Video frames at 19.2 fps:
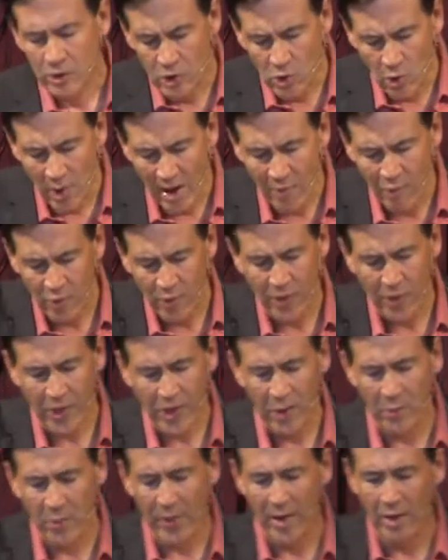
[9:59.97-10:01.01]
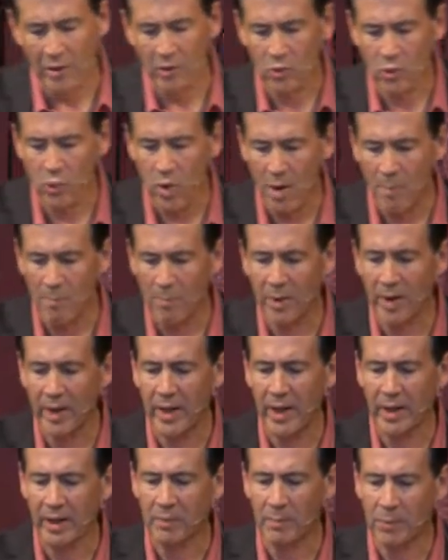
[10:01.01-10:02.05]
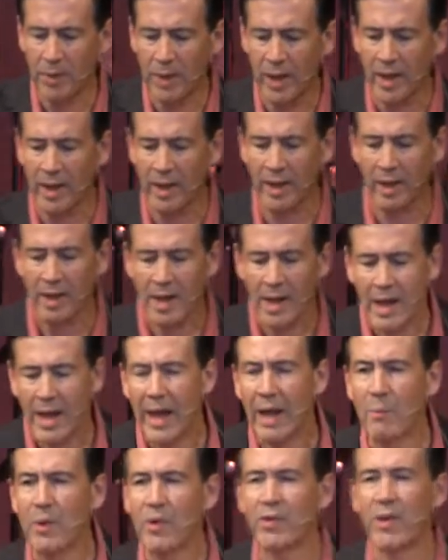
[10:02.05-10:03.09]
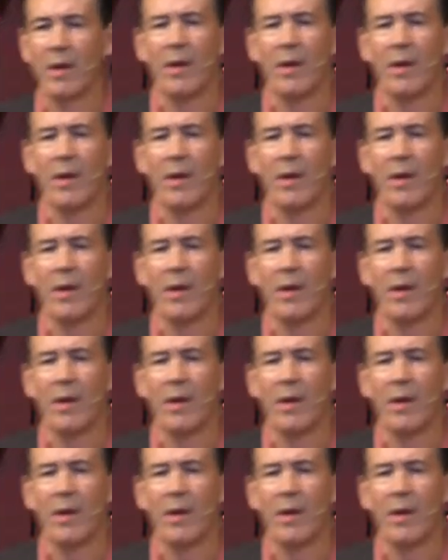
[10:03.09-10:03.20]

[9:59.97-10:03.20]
Do everything without grumbling and complaining. And we